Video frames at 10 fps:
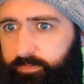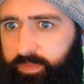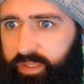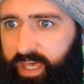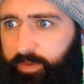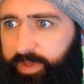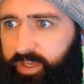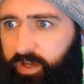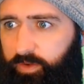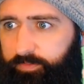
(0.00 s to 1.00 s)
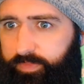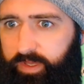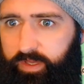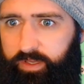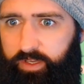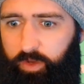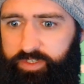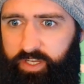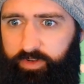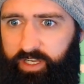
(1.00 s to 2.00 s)
There we go. Go to
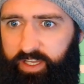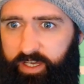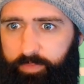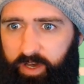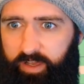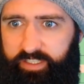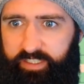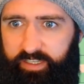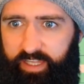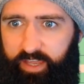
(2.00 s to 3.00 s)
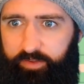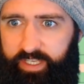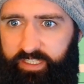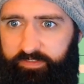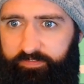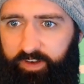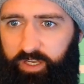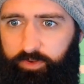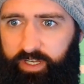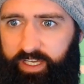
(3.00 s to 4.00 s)
your alert box. There it is.
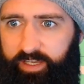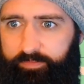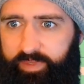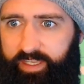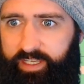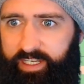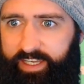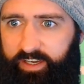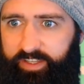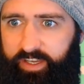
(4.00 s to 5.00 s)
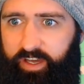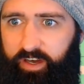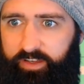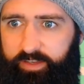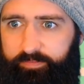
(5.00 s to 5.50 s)
Follower alert. Click on the cog.